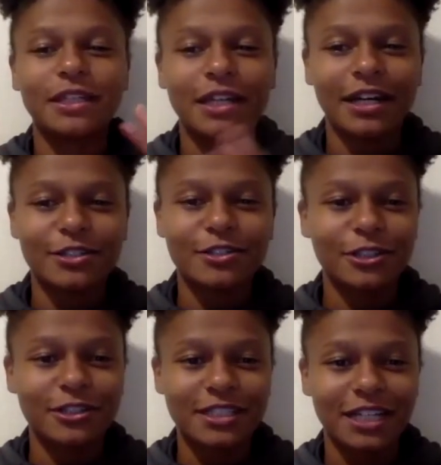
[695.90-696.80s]
at a
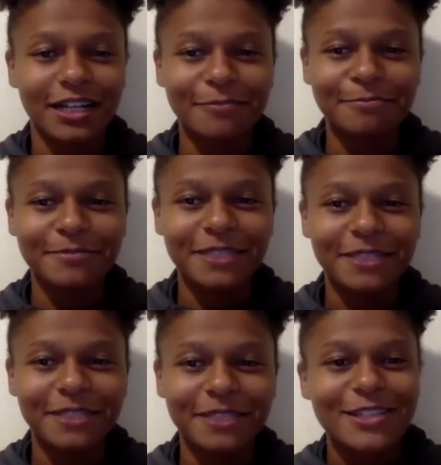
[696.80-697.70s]
certain time.
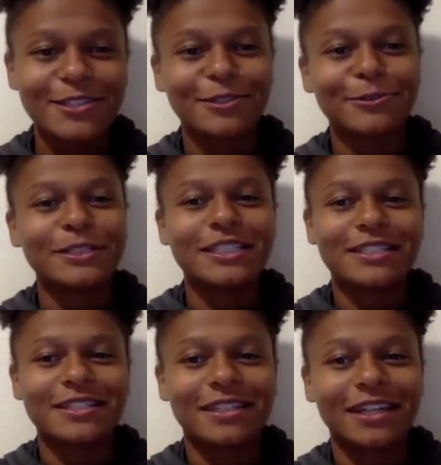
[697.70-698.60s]
And so it's
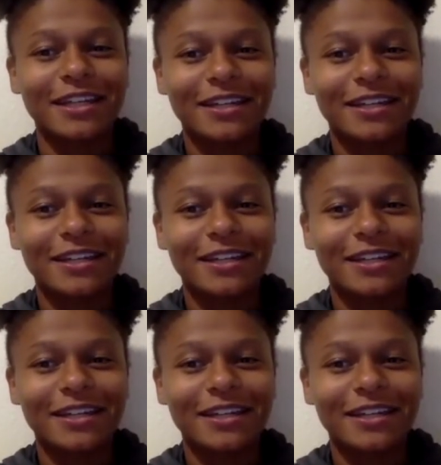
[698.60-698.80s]
just like